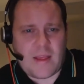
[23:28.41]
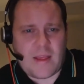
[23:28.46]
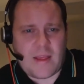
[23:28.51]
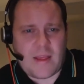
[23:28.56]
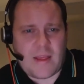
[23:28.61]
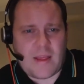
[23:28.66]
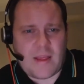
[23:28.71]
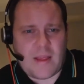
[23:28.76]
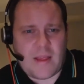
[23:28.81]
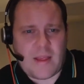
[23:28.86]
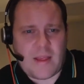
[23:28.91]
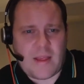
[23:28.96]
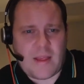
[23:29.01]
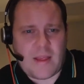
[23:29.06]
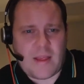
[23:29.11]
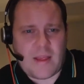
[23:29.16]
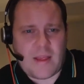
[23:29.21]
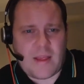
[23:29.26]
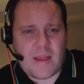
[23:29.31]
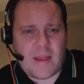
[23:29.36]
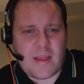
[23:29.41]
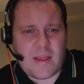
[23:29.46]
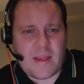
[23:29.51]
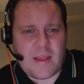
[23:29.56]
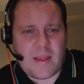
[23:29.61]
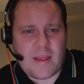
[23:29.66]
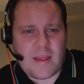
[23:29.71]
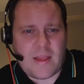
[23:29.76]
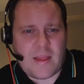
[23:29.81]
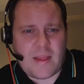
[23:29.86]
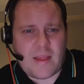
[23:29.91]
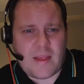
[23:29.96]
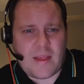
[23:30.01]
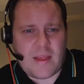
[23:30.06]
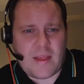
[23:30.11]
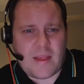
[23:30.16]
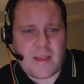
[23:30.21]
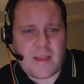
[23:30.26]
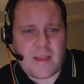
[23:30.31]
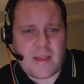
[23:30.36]
situation out and sort
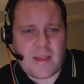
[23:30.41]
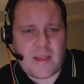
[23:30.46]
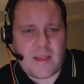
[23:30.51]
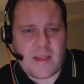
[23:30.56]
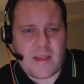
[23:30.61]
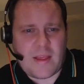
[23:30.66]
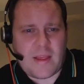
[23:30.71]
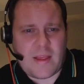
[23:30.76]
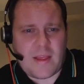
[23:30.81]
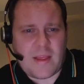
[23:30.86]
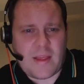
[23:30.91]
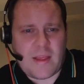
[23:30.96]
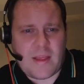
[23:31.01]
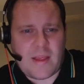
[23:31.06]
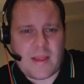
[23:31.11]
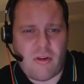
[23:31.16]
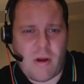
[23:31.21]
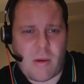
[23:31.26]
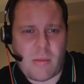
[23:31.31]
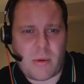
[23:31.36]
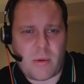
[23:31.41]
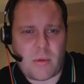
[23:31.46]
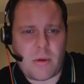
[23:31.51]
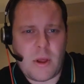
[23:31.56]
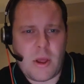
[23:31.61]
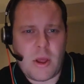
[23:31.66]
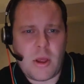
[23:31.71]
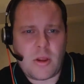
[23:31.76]
situations out for clubs in trouble,